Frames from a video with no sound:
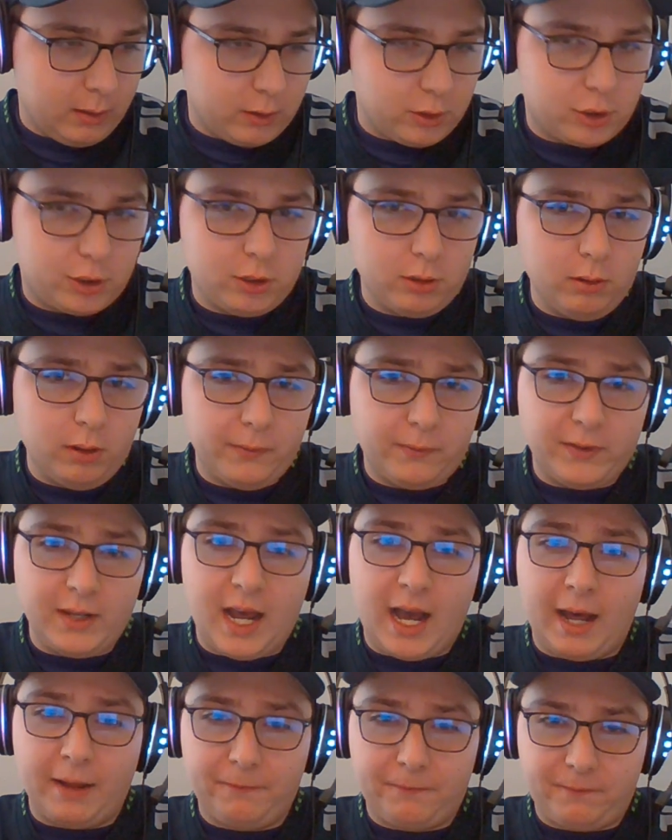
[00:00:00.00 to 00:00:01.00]
you have
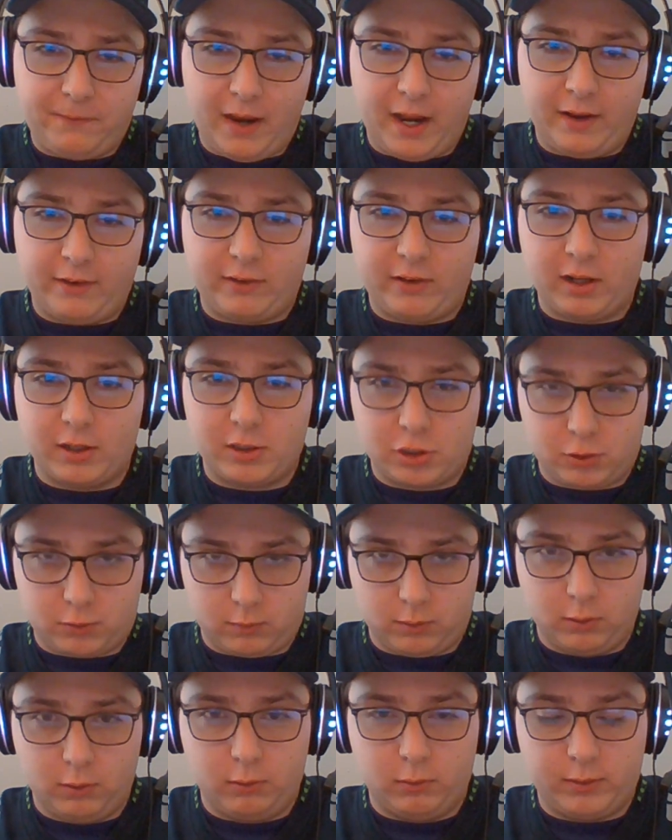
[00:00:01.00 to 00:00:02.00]
not faced a
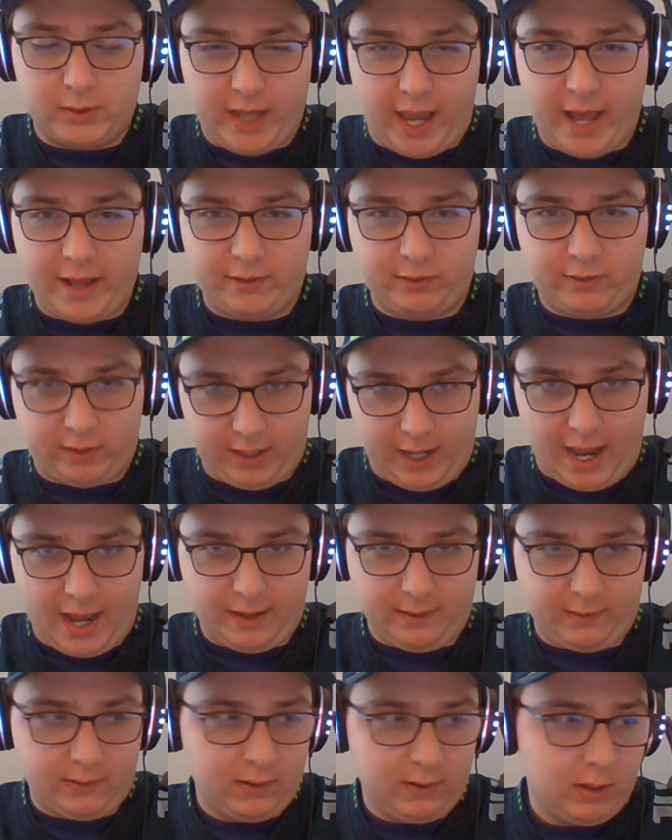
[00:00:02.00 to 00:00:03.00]
true test yet.
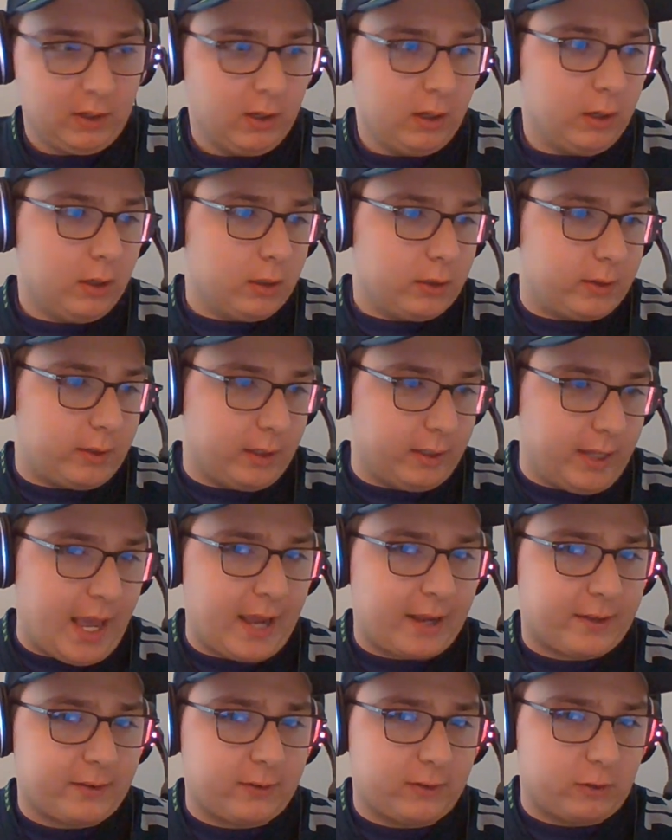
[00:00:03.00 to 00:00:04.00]
The
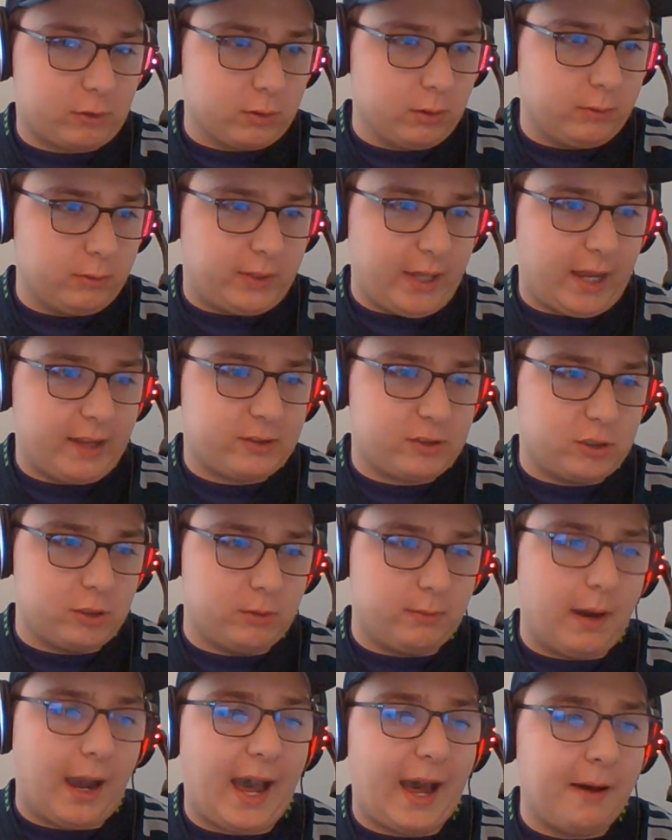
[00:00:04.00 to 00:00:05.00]
next true test
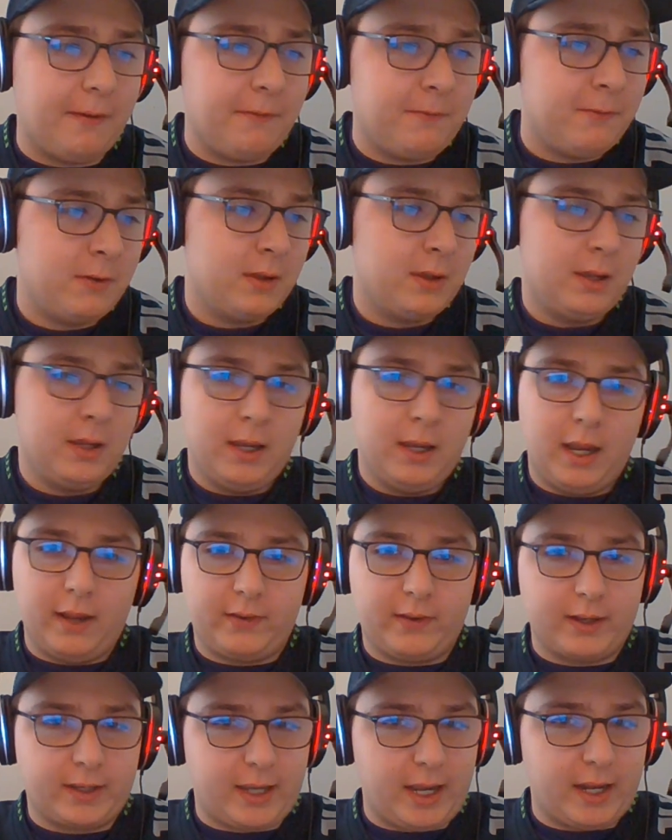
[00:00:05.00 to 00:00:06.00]
you have
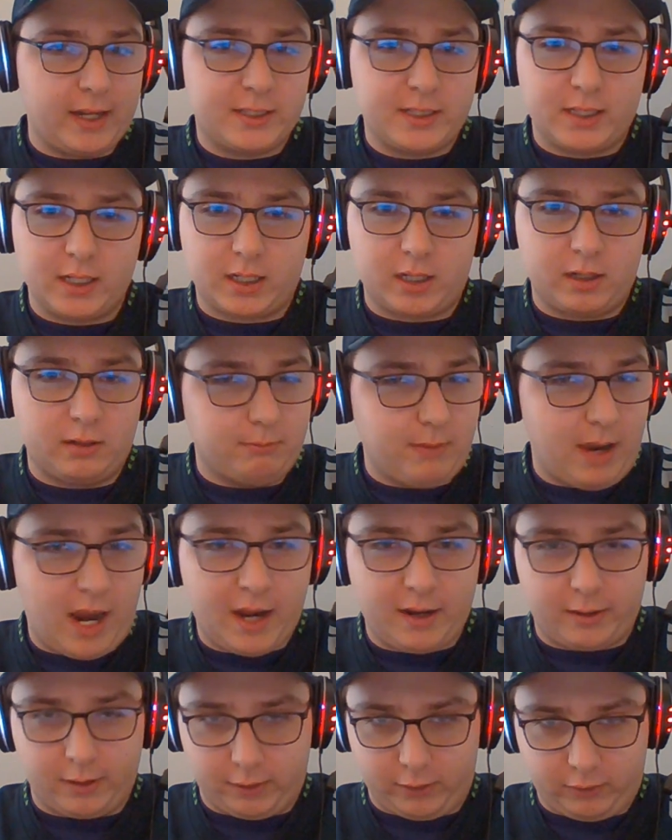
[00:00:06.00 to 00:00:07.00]
is against the
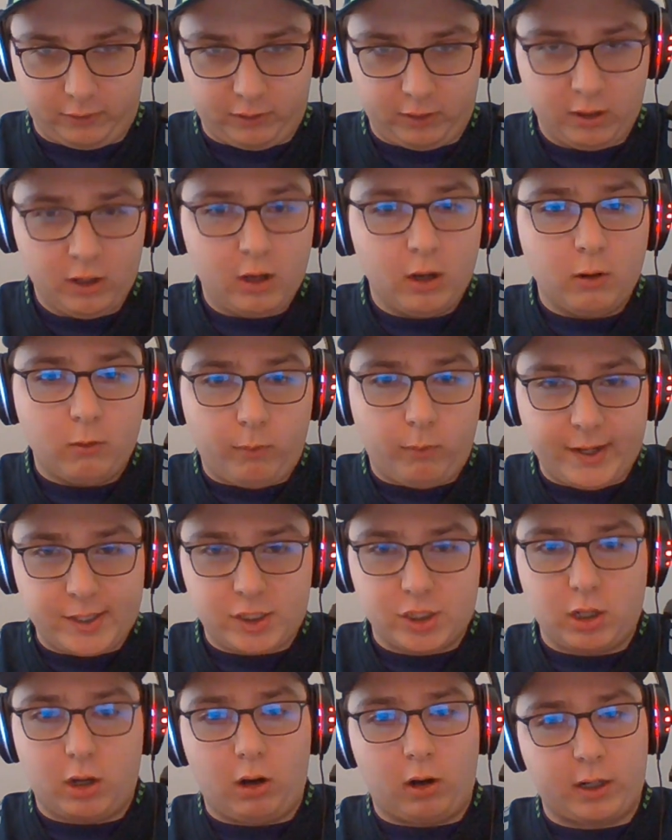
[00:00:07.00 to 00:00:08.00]
Commanders,
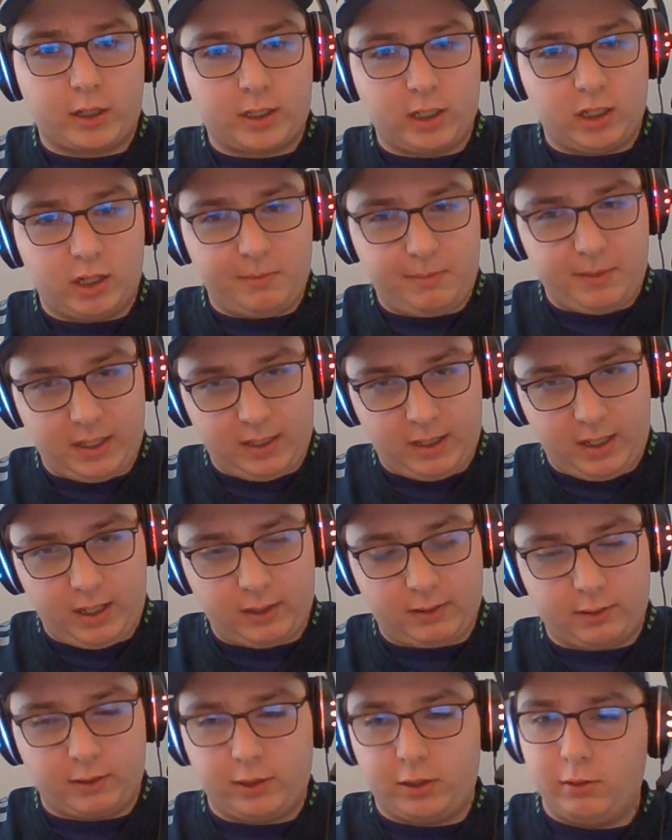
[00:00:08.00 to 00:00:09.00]
which are going to be
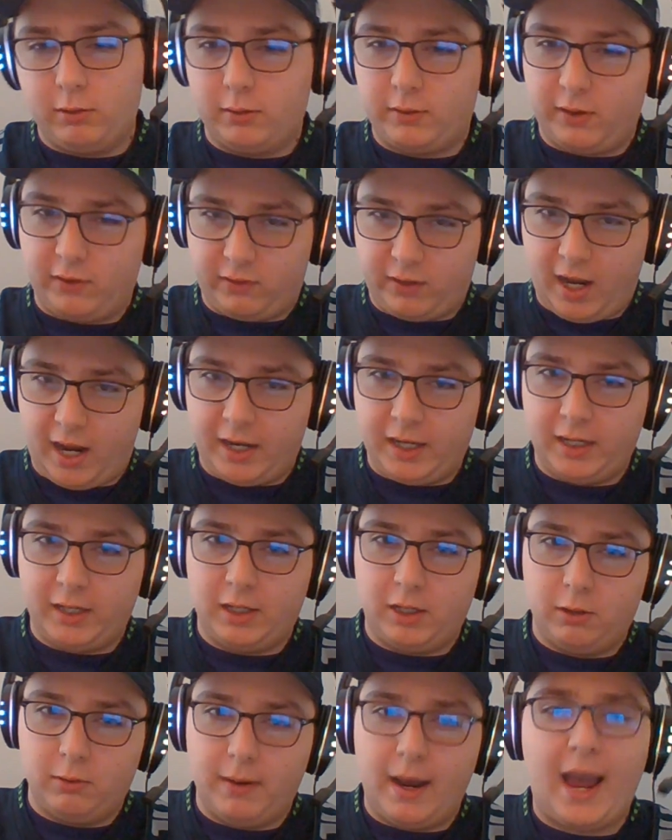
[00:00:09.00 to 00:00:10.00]
either you deciding
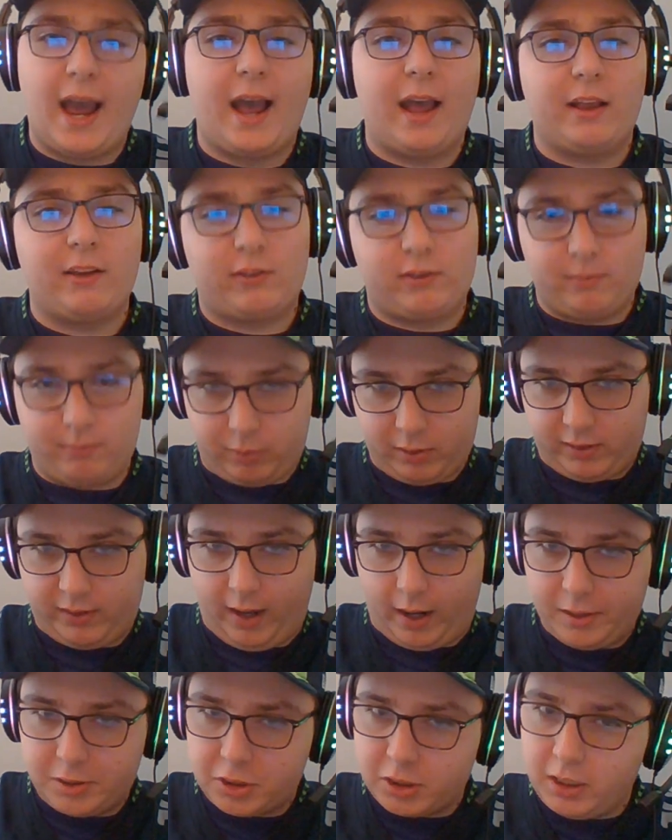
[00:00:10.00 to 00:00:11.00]
you as
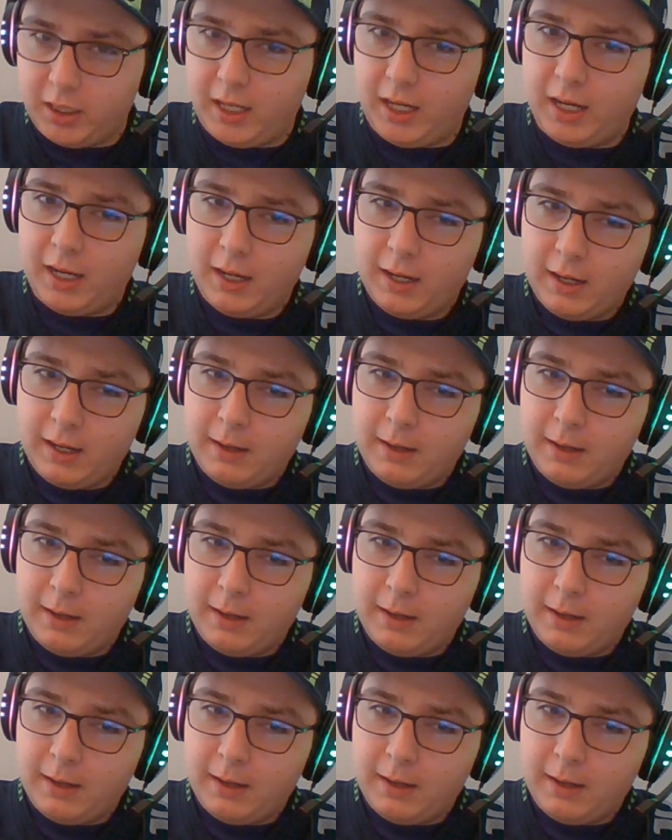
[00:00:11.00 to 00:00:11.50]
potentially